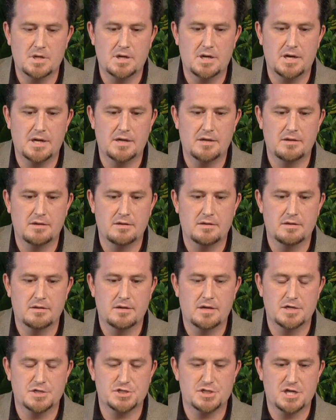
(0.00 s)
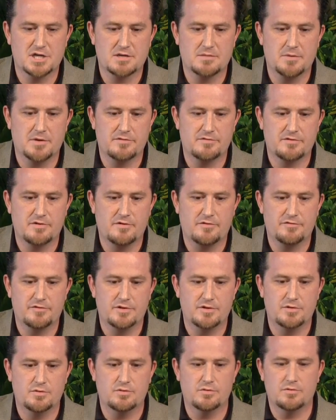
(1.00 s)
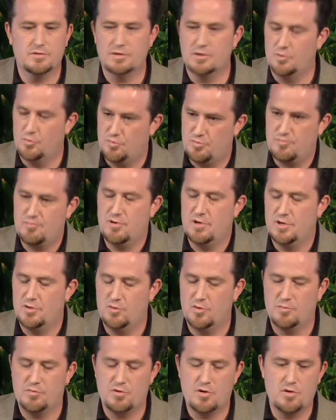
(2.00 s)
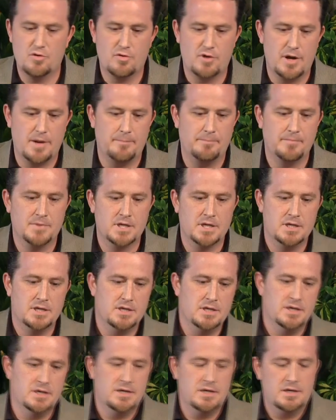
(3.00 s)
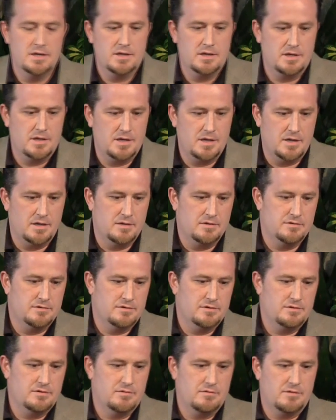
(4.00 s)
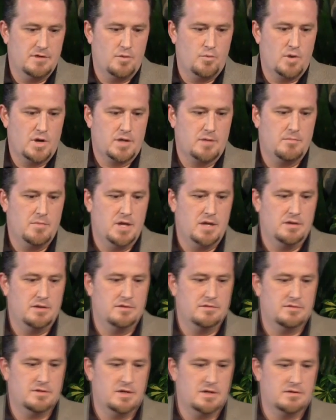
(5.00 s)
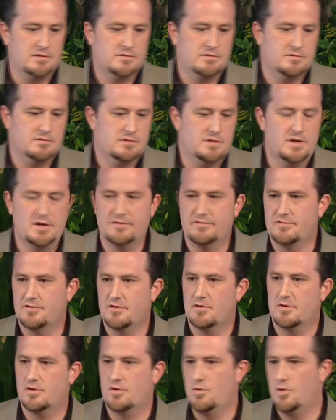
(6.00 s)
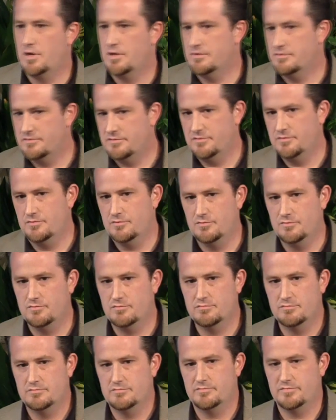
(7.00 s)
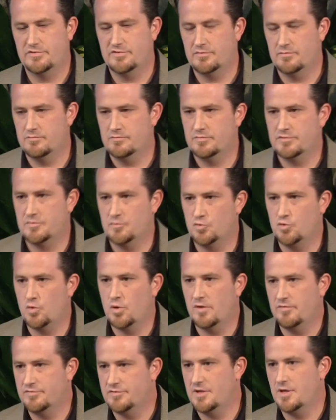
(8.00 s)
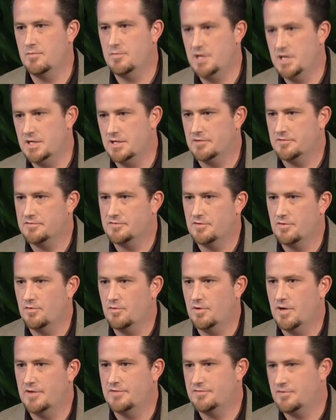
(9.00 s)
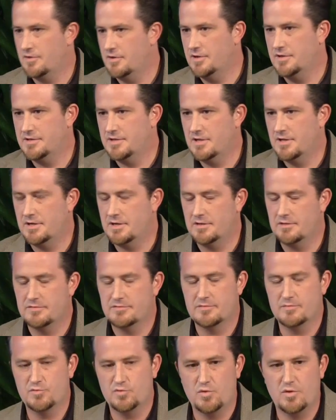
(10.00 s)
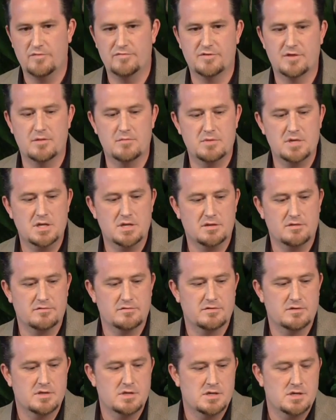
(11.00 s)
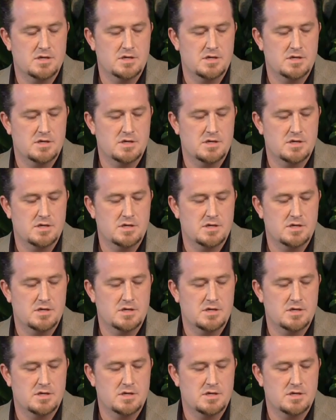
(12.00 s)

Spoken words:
I checked myself into a program, and they recommended that I start going to some 12-step meetings. So I started attending some 12-step meetings.